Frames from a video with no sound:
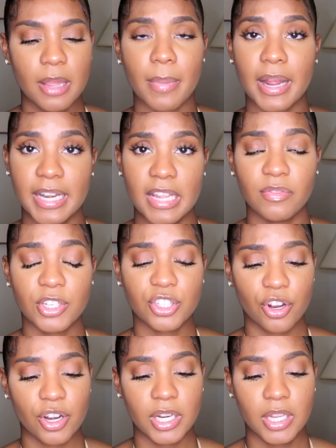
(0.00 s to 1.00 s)
my Navy
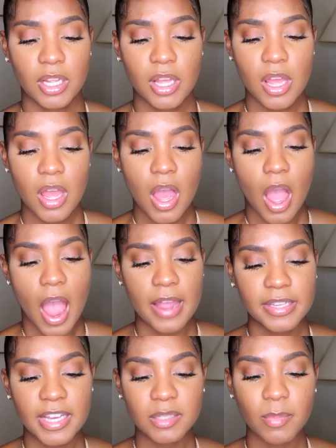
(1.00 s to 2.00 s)
journey. I
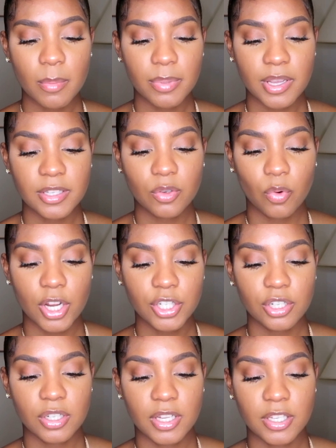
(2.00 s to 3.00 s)
guess my biggest
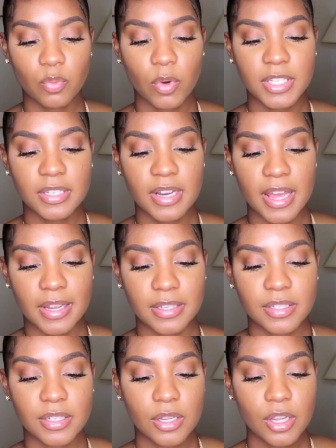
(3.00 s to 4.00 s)
question is, what's
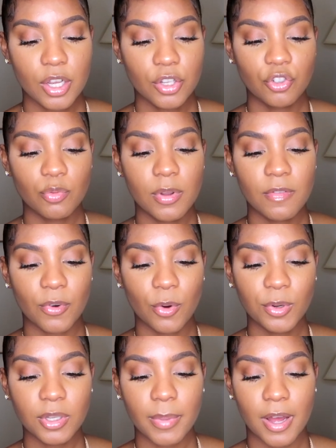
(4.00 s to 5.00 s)
next? You've been
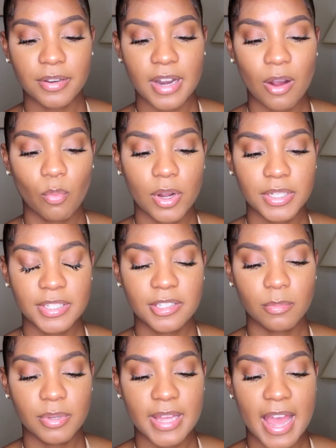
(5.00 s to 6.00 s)
vocal about not wanting
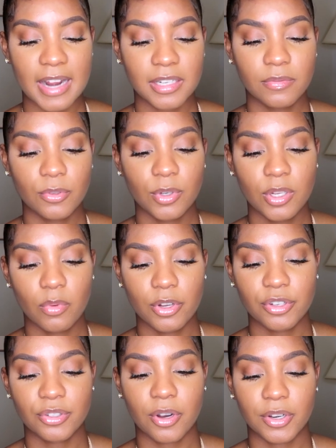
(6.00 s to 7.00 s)
to be active duty
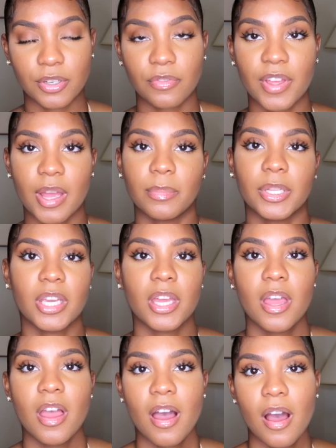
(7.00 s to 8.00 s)
once you started a family.
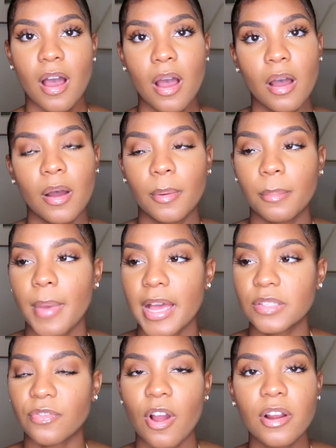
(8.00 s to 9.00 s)

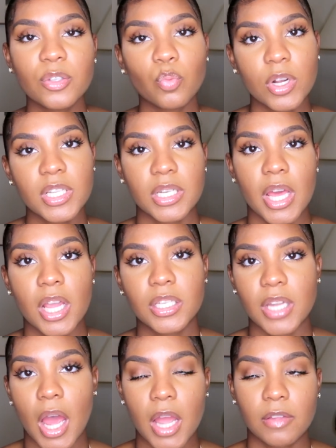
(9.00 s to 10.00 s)
As far as what's
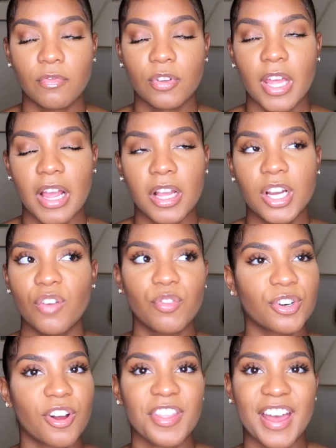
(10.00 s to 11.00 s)
next, I feel like I
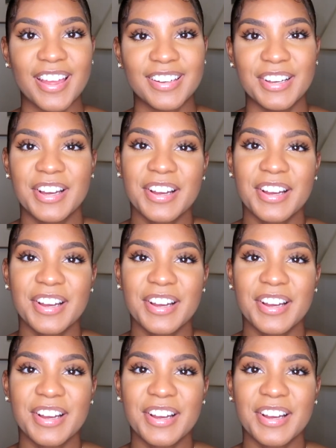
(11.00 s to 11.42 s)
covered all that